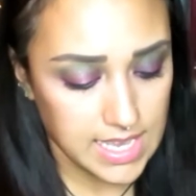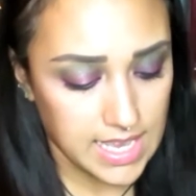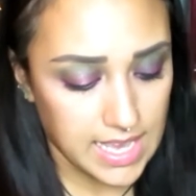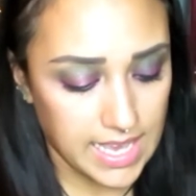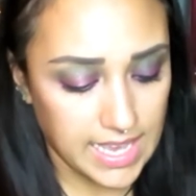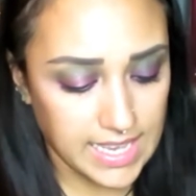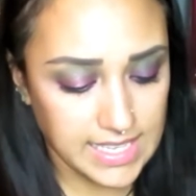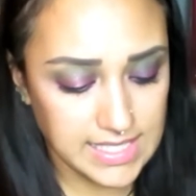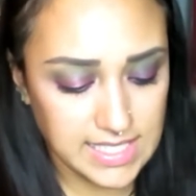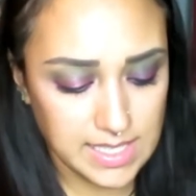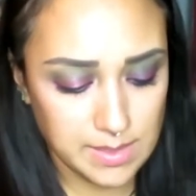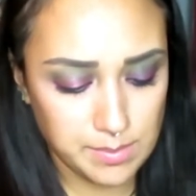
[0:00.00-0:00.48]

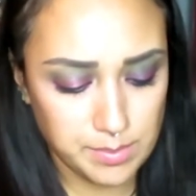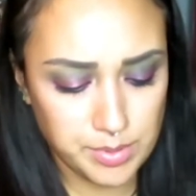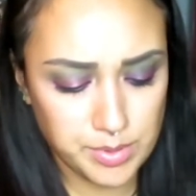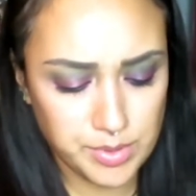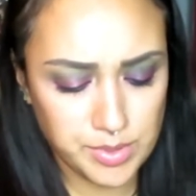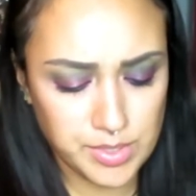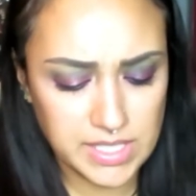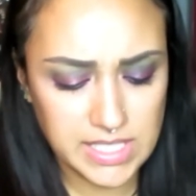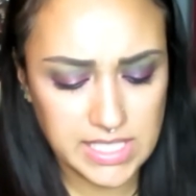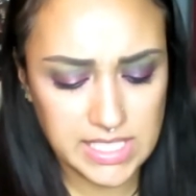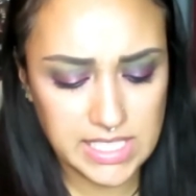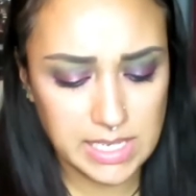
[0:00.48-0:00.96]
Has a
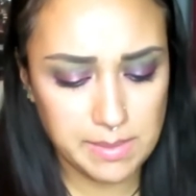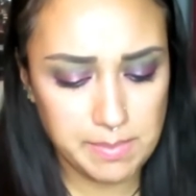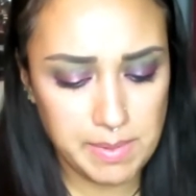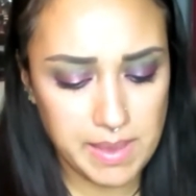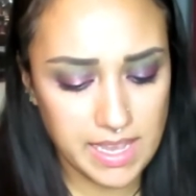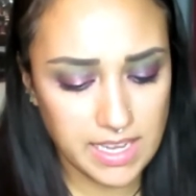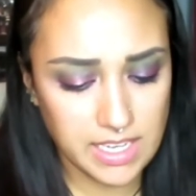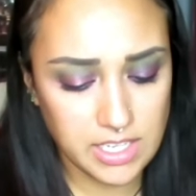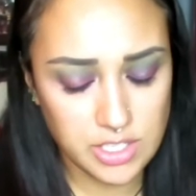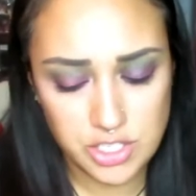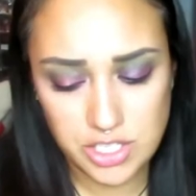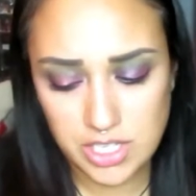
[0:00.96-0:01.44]
pretty
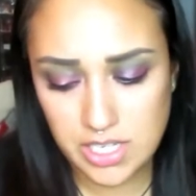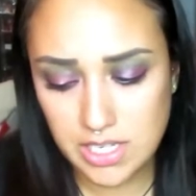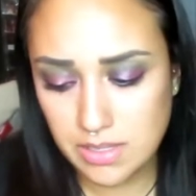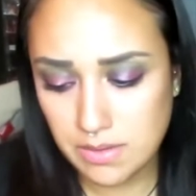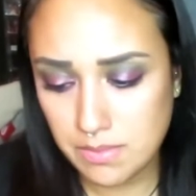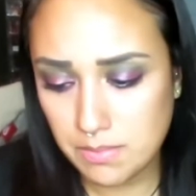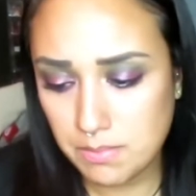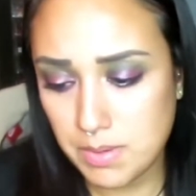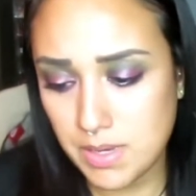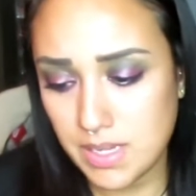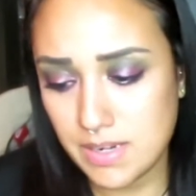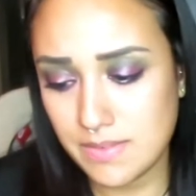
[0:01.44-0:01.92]

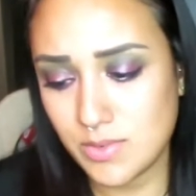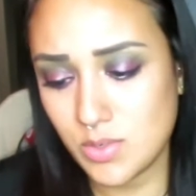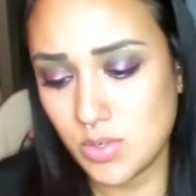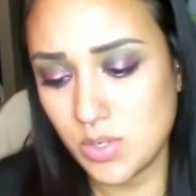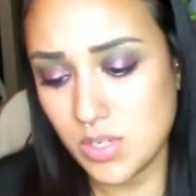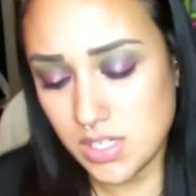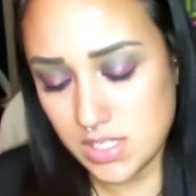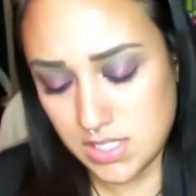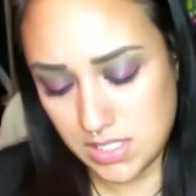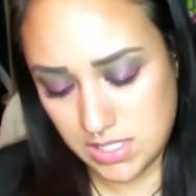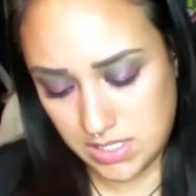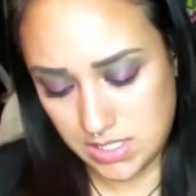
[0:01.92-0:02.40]
packaging, but of
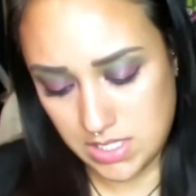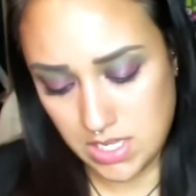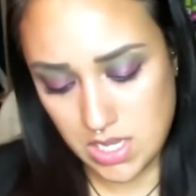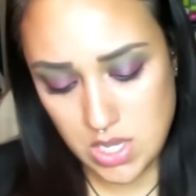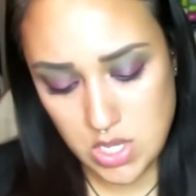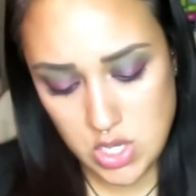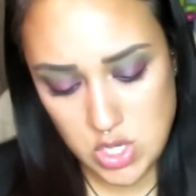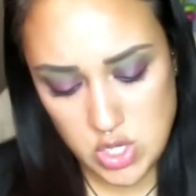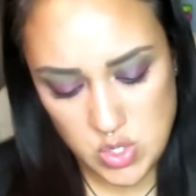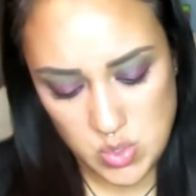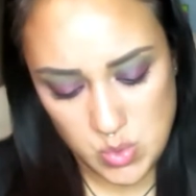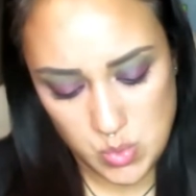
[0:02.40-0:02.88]
course
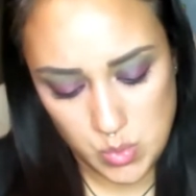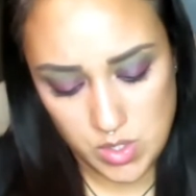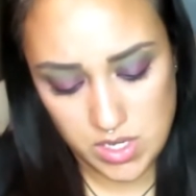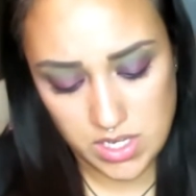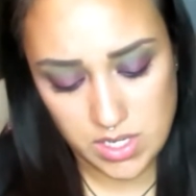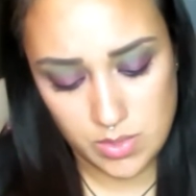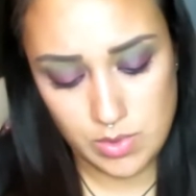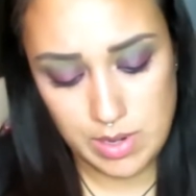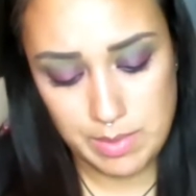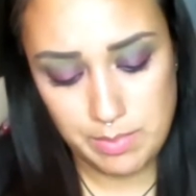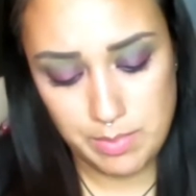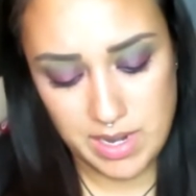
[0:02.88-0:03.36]
we're
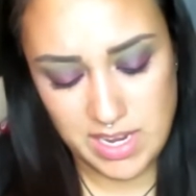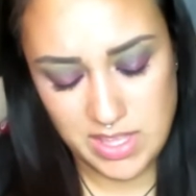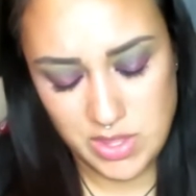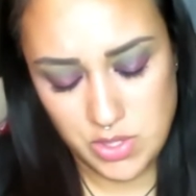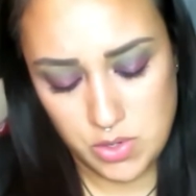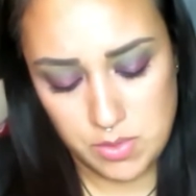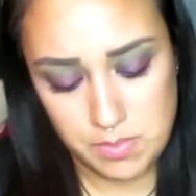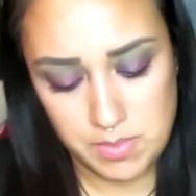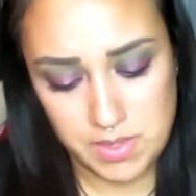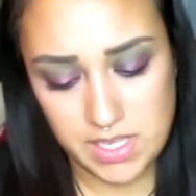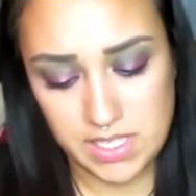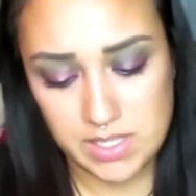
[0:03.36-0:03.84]
gonna rip right
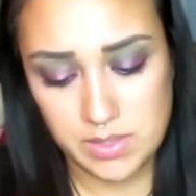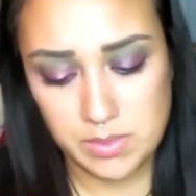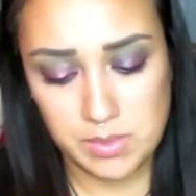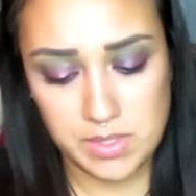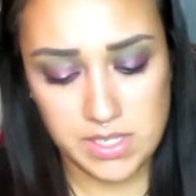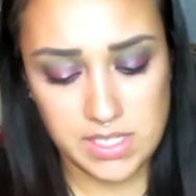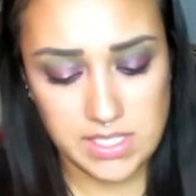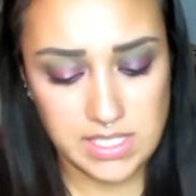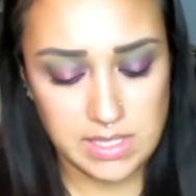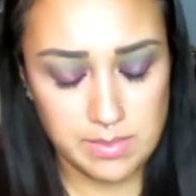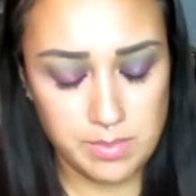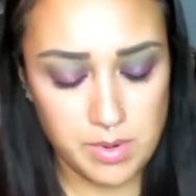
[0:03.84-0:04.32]
through it because we
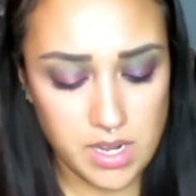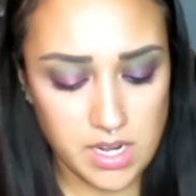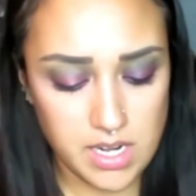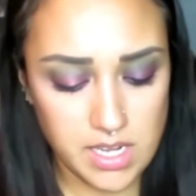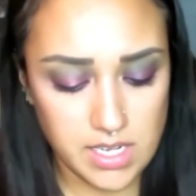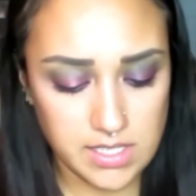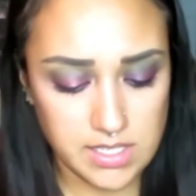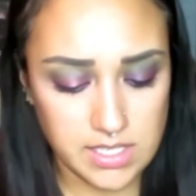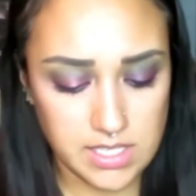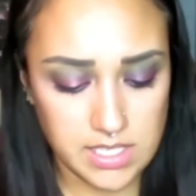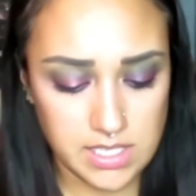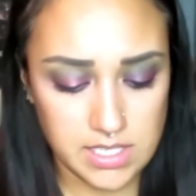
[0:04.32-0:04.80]
want to see the
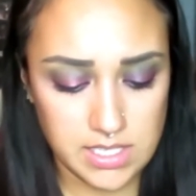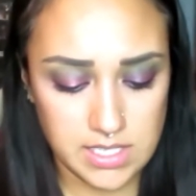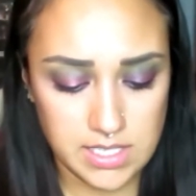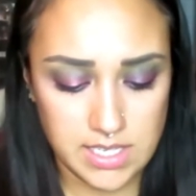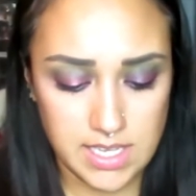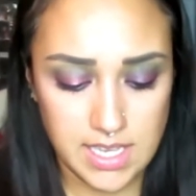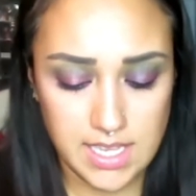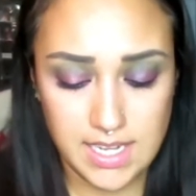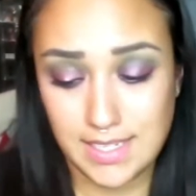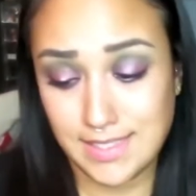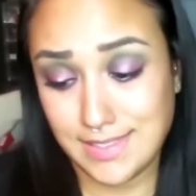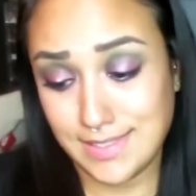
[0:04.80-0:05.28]
product
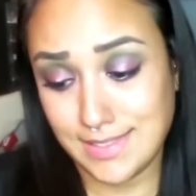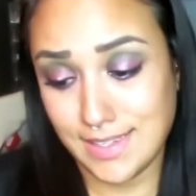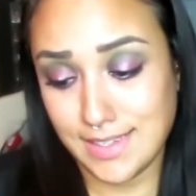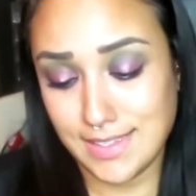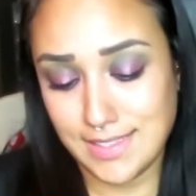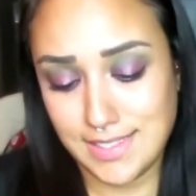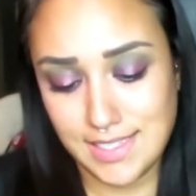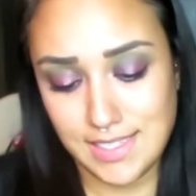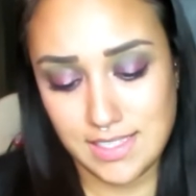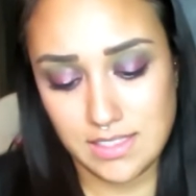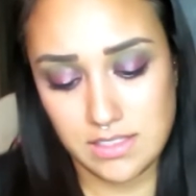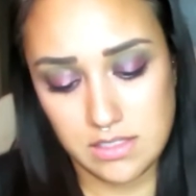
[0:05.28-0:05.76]
and it's not
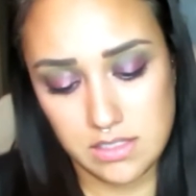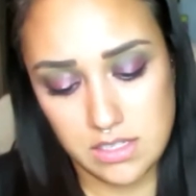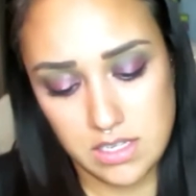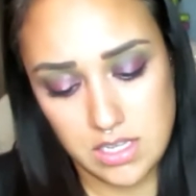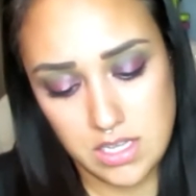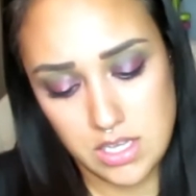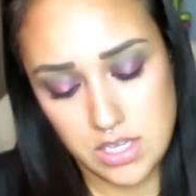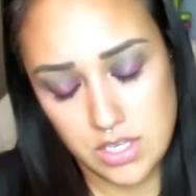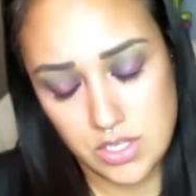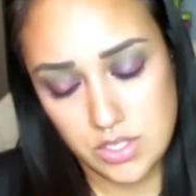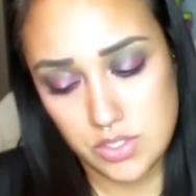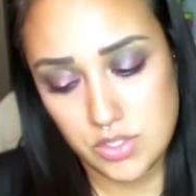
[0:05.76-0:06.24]
tin.
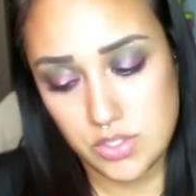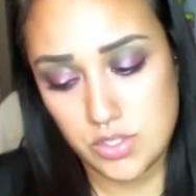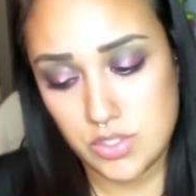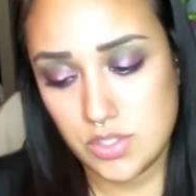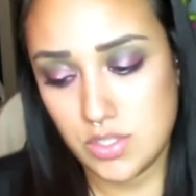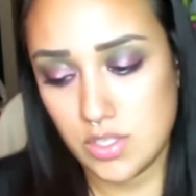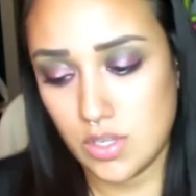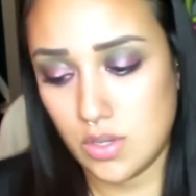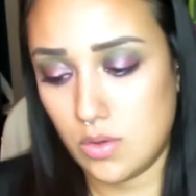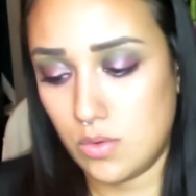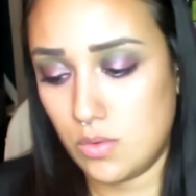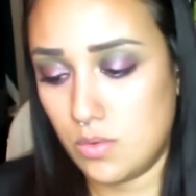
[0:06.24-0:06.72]

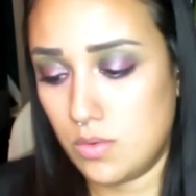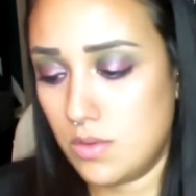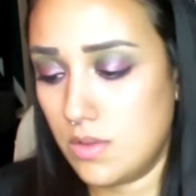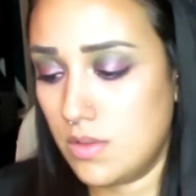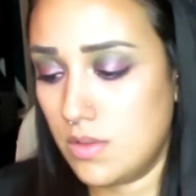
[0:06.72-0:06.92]
So